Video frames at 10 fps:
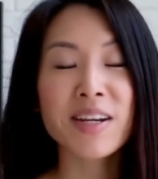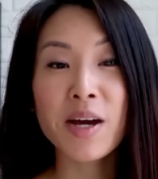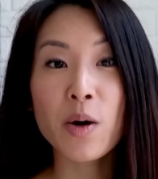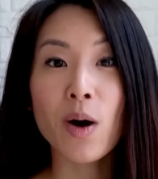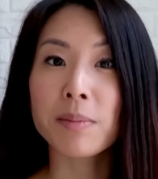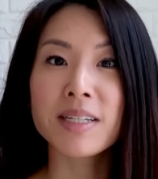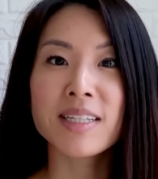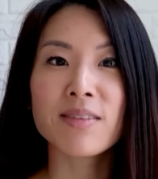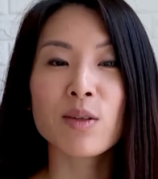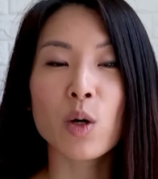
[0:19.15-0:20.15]
video, I'm going to
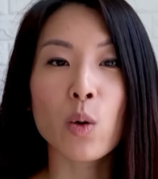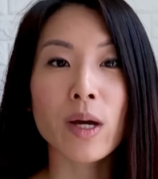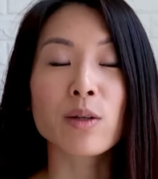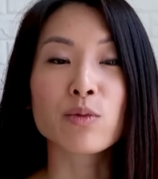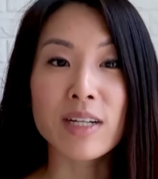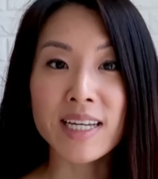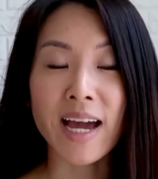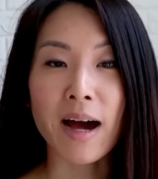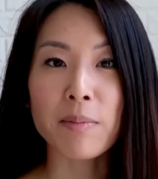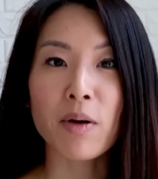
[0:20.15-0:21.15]
give you a quick
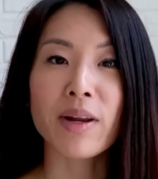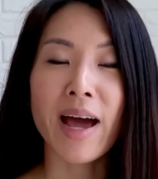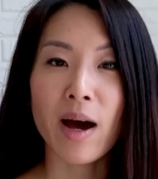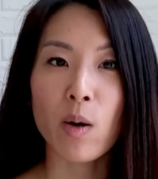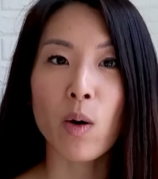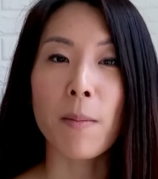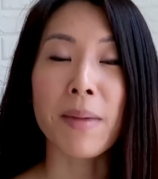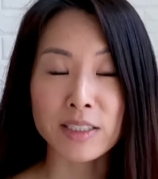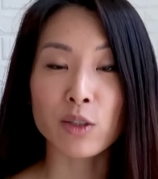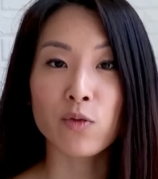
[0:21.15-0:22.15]
recap on how
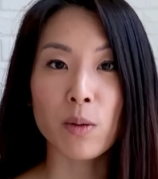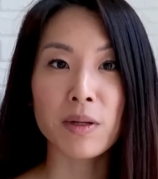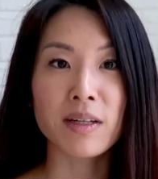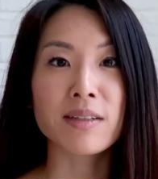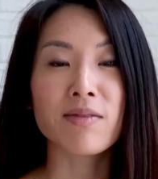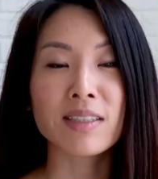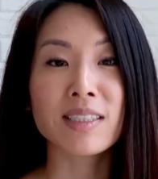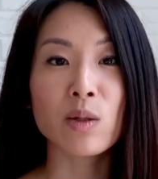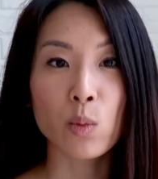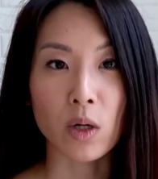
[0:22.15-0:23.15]
Magic Formula
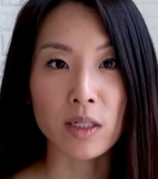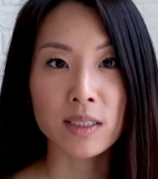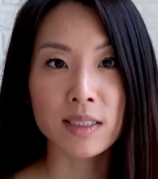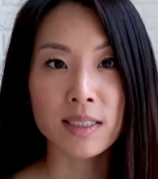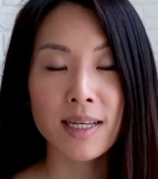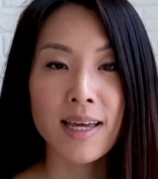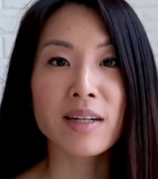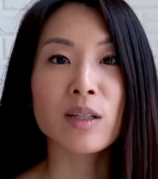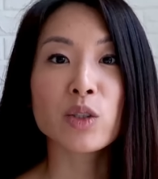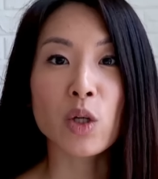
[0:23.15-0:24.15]
investing works.
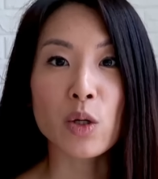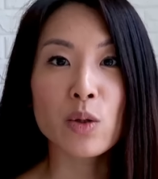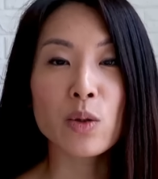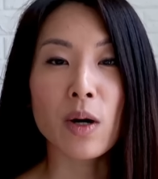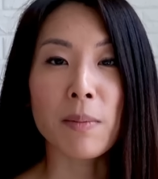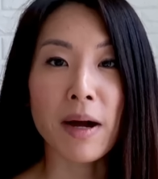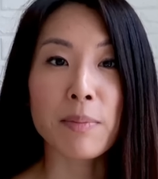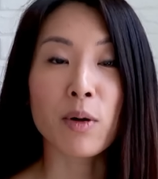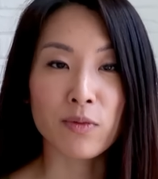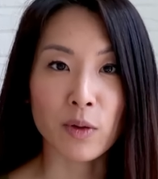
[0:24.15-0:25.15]
Then I'll show you my
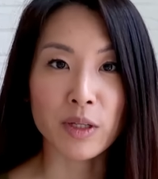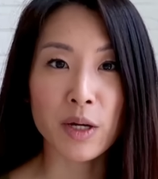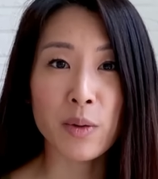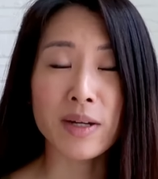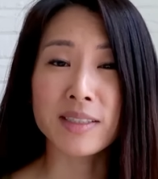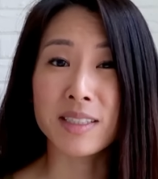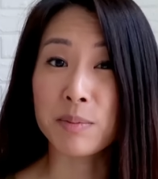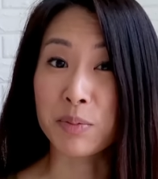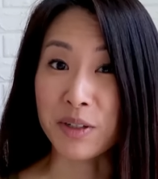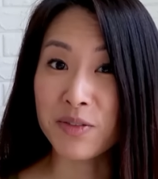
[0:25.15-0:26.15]
portfolio and
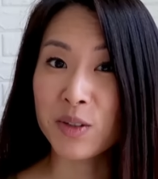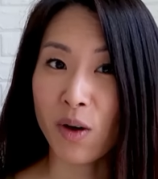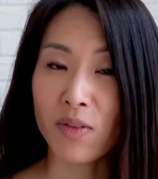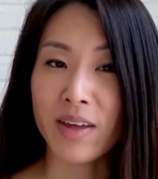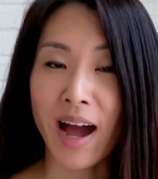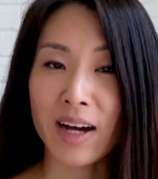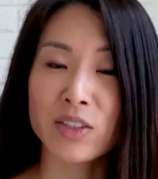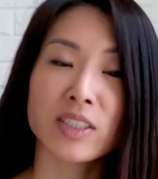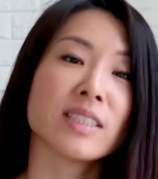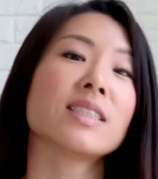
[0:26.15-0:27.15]
debrief you on the
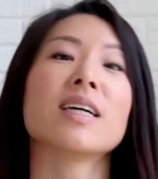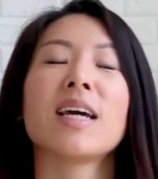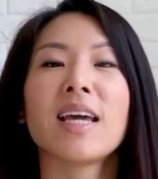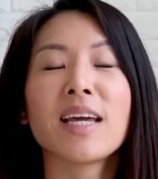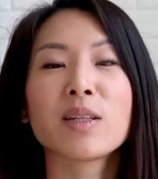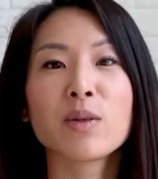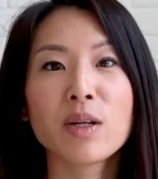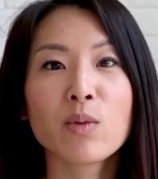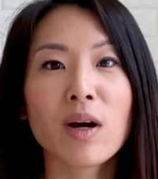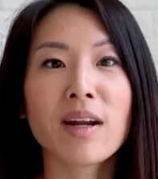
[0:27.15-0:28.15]
action,
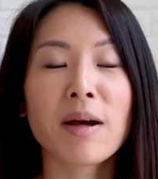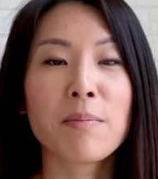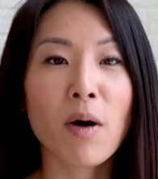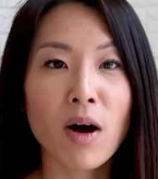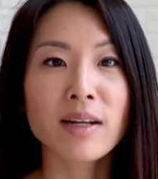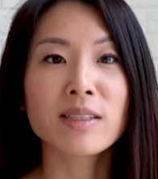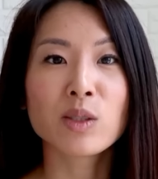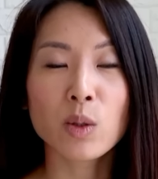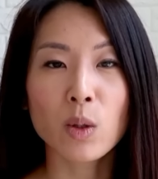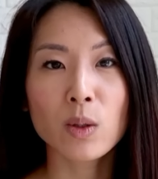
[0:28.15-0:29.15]
including what I bought and
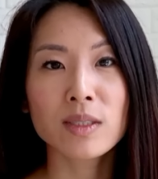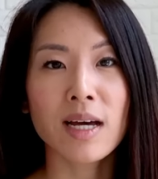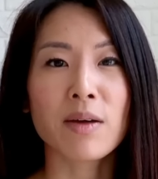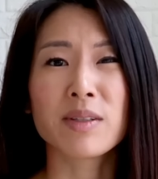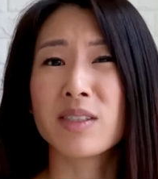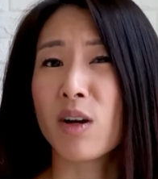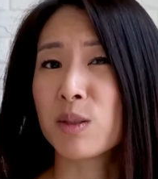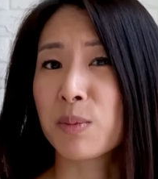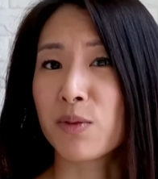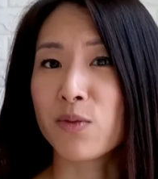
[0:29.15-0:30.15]
sold, how the
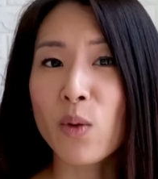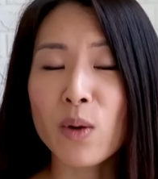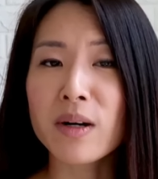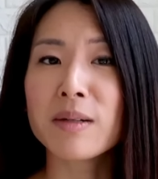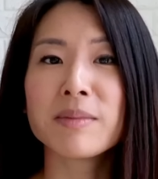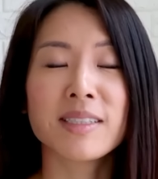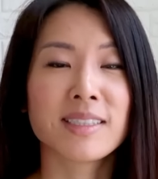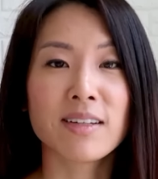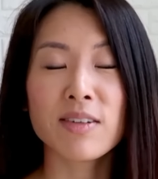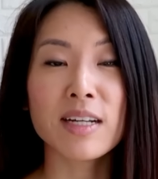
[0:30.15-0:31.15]
stocks performed,
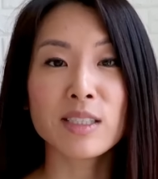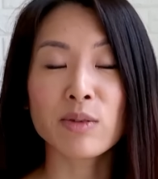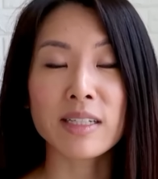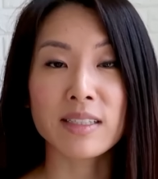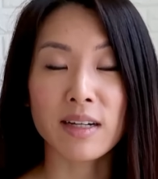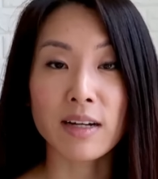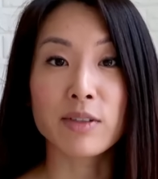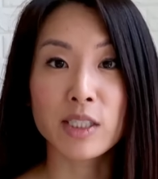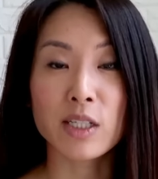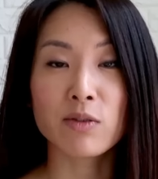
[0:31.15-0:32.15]
dividends I
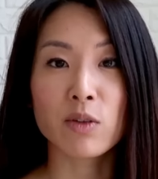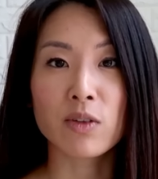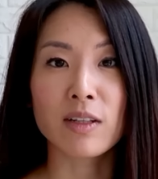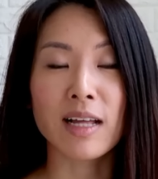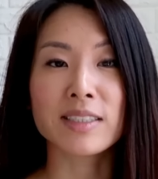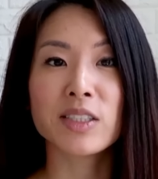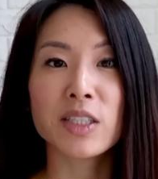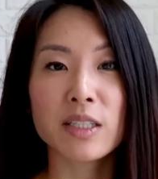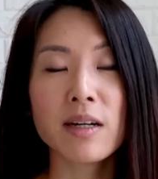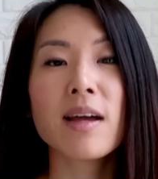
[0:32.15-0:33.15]
received over the last
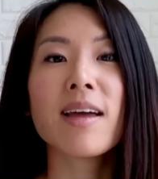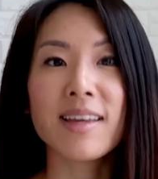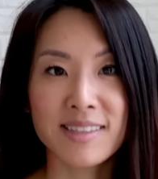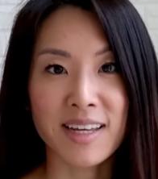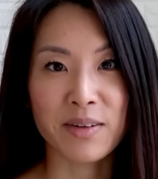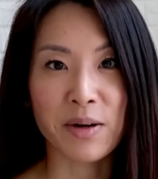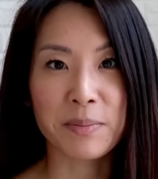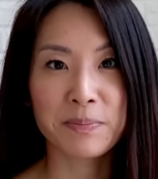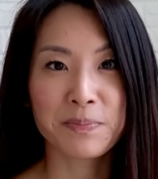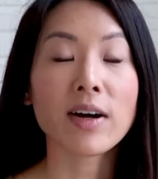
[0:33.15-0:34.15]
year,
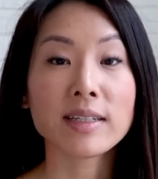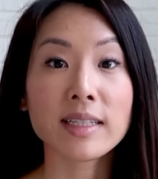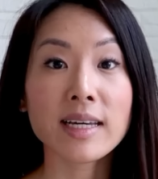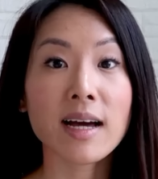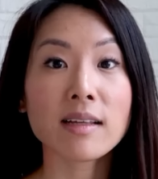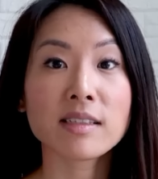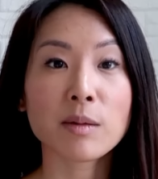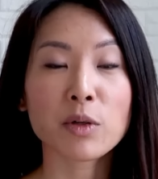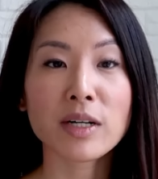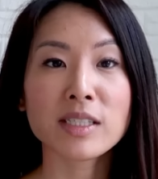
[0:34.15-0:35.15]
etc. Finally, I'll
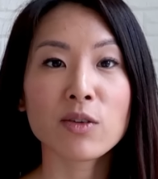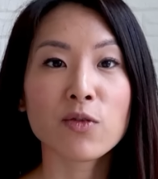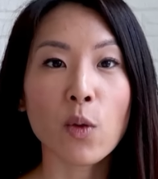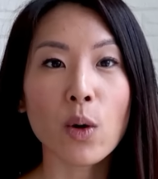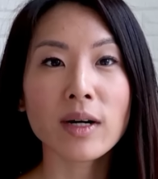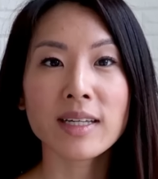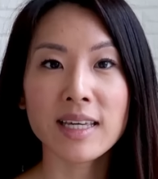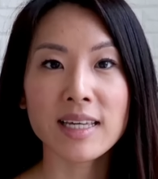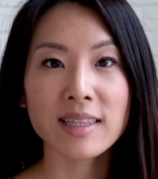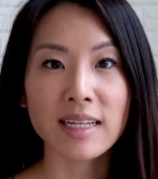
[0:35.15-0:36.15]
summarize the 4
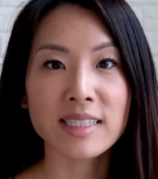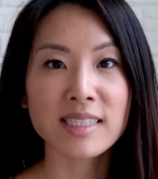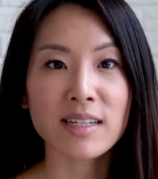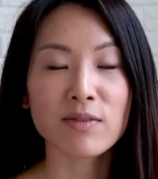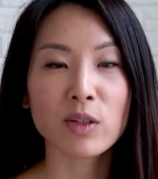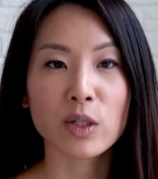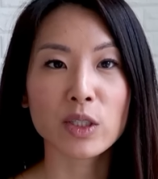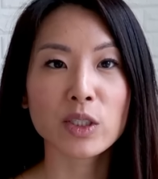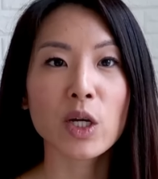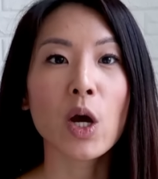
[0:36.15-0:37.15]
key lessons I've
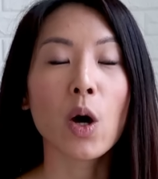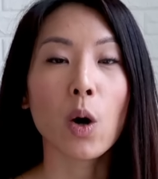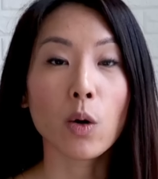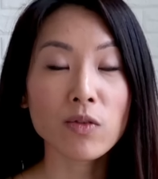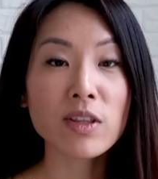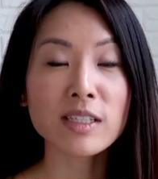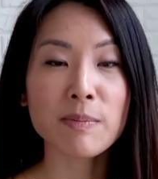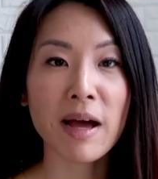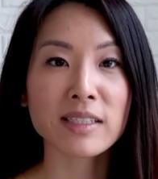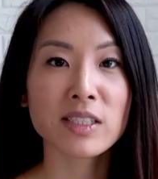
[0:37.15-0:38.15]
learned over this
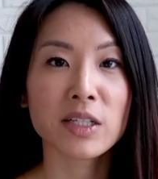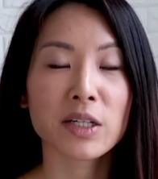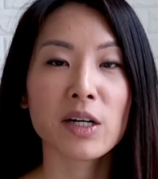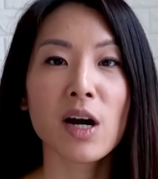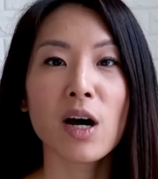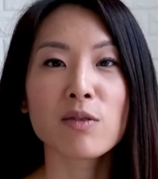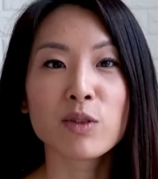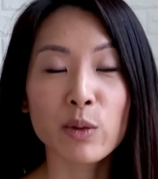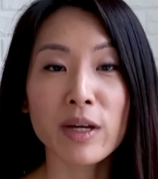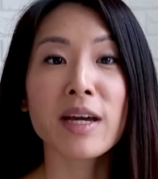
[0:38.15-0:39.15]
past year of
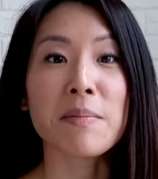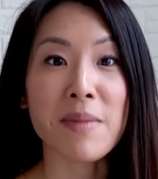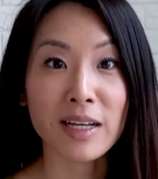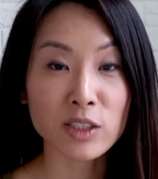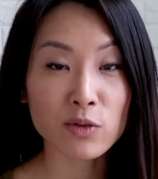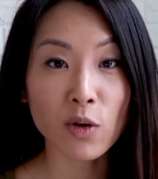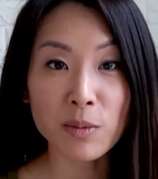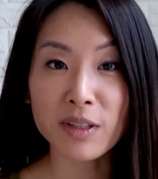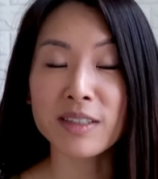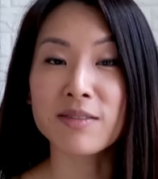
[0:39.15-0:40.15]
doing Magic
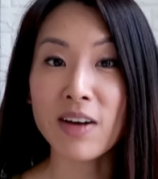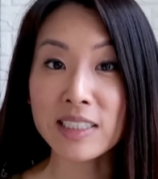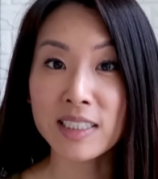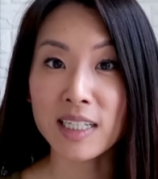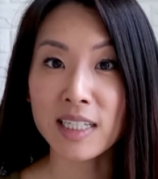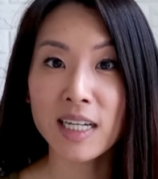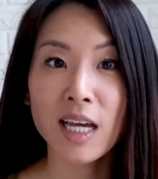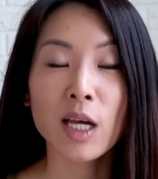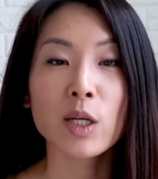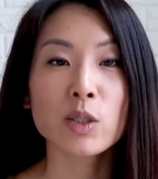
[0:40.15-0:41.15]
Formula investing
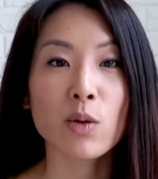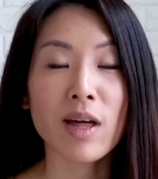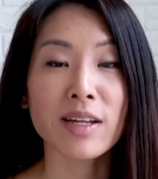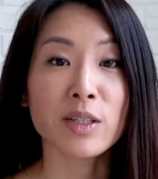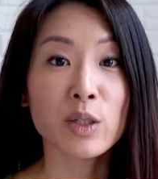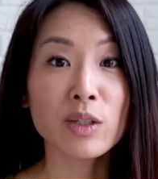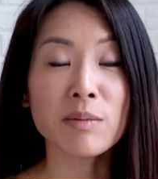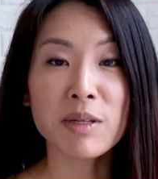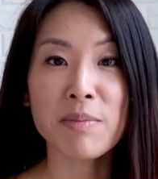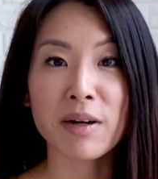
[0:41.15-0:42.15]
so that you
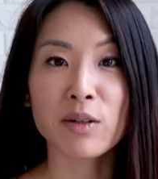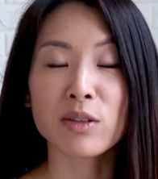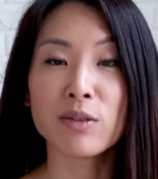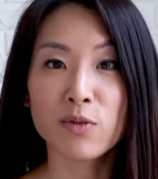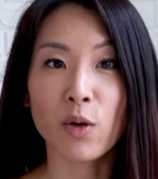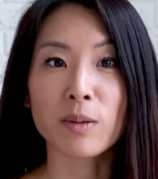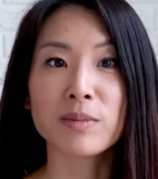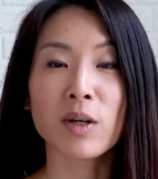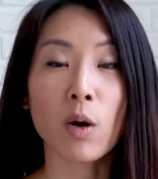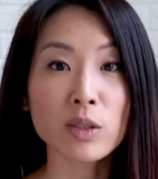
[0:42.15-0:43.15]
can be better
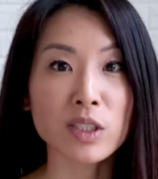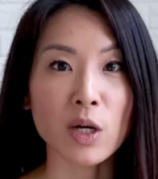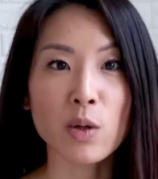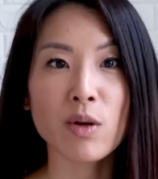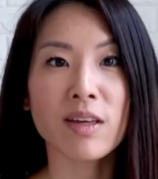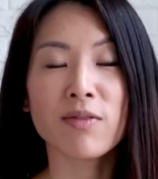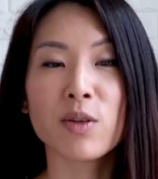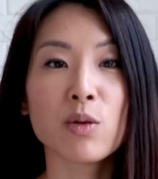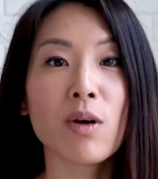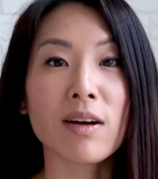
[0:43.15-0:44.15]
informed also if
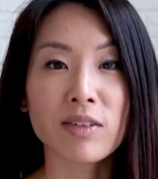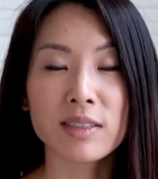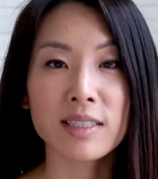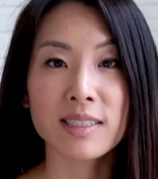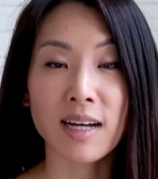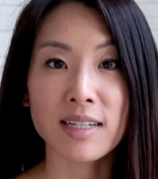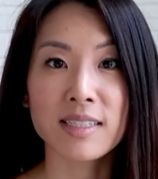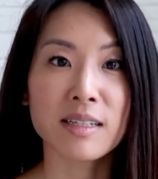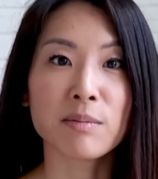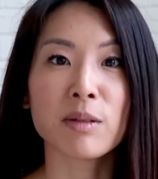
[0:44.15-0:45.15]
you ever decide
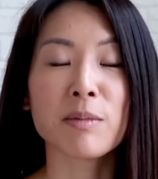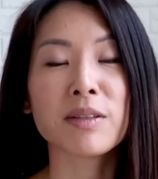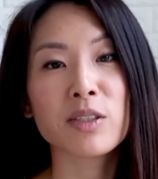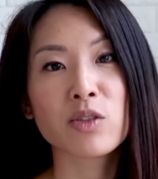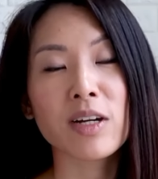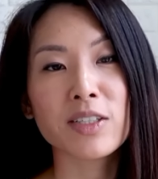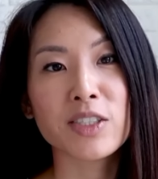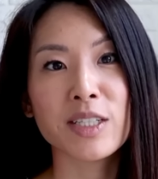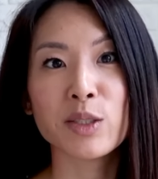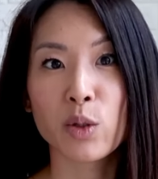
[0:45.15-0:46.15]
to implement this
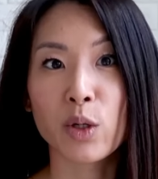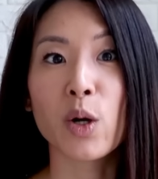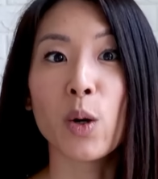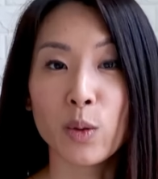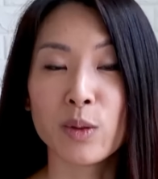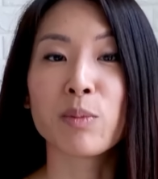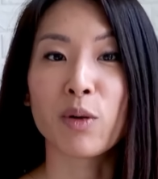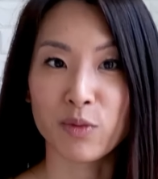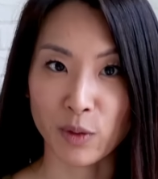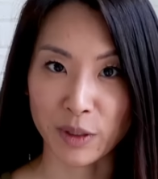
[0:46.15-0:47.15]
strategy in your own
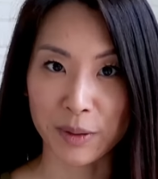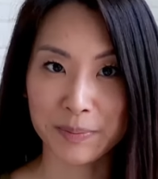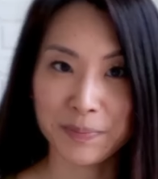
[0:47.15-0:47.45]
portfolio.